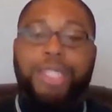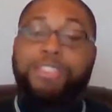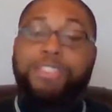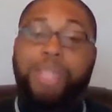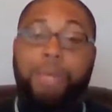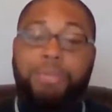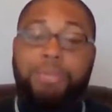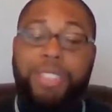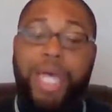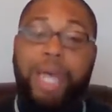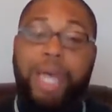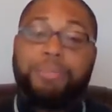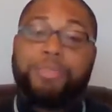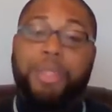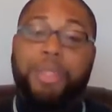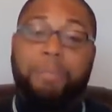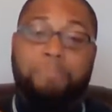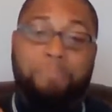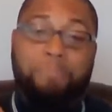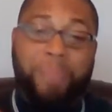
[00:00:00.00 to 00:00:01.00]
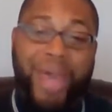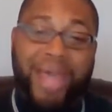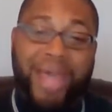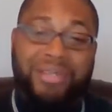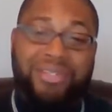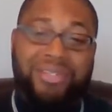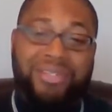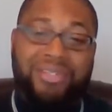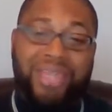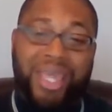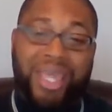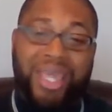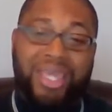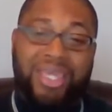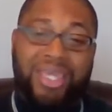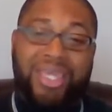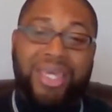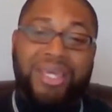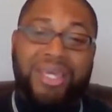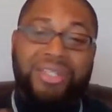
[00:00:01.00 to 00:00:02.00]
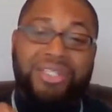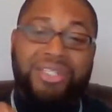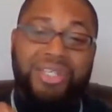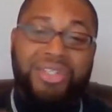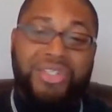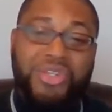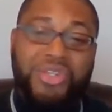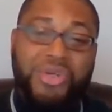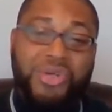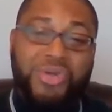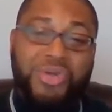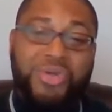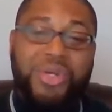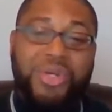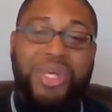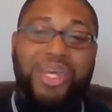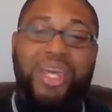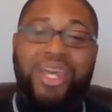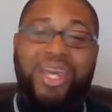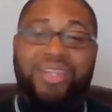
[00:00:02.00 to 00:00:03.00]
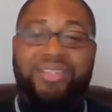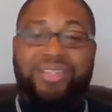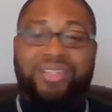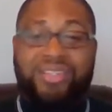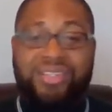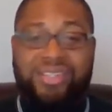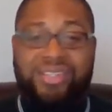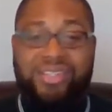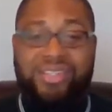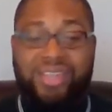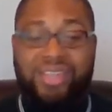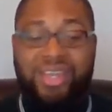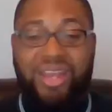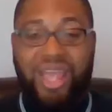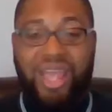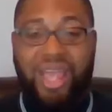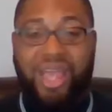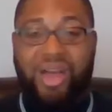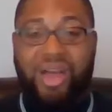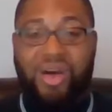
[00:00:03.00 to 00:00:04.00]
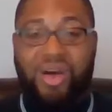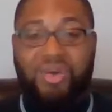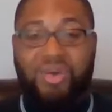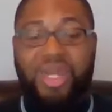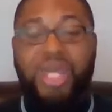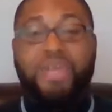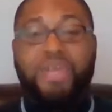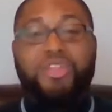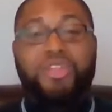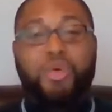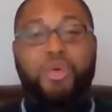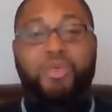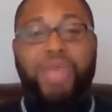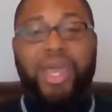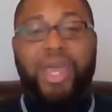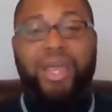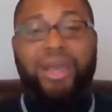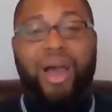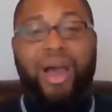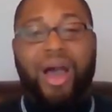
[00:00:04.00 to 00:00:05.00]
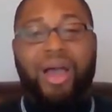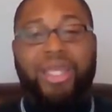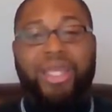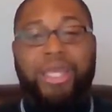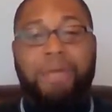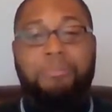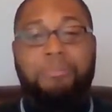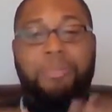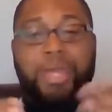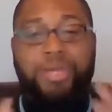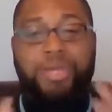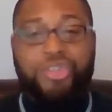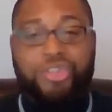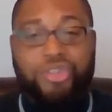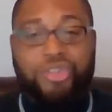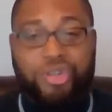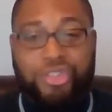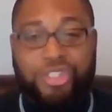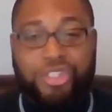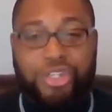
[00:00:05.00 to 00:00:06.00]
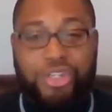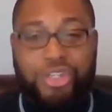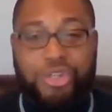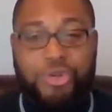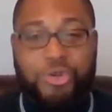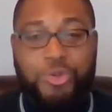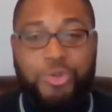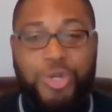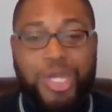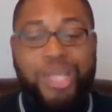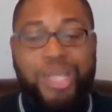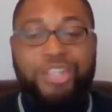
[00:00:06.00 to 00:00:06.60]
Sometimes the best thing to do is to sit down so that God can minister to you.